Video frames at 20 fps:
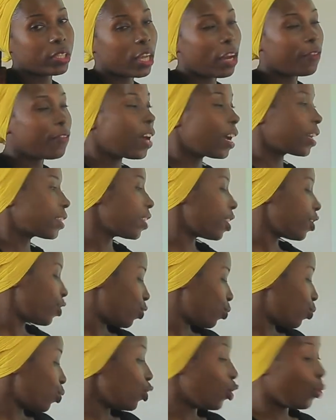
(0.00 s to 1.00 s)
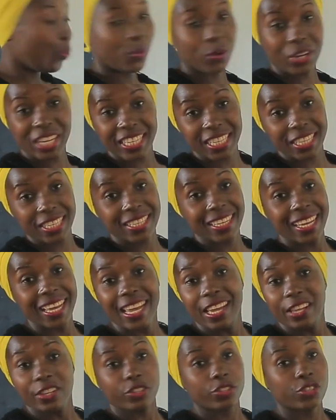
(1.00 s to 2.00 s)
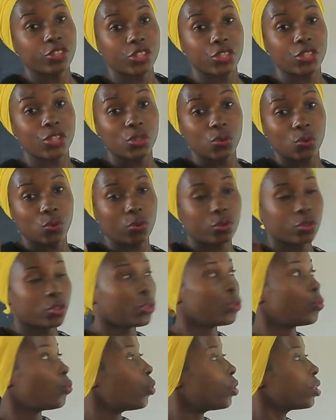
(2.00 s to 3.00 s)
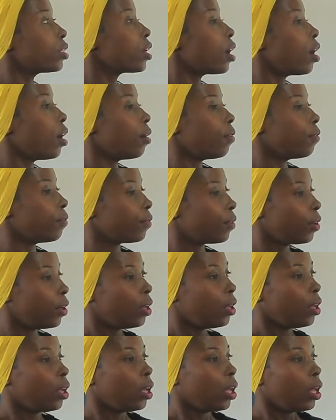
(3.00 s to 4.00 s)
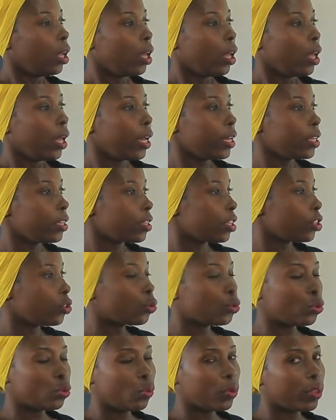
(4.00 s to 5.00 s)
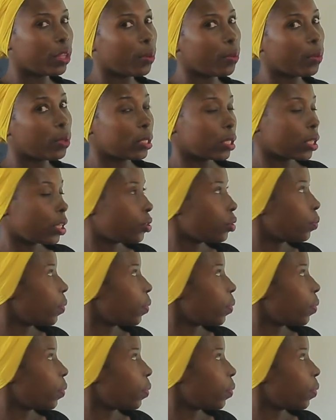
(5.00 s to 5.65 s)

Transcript: have access to your body, so you won't have anything to do with the mosquito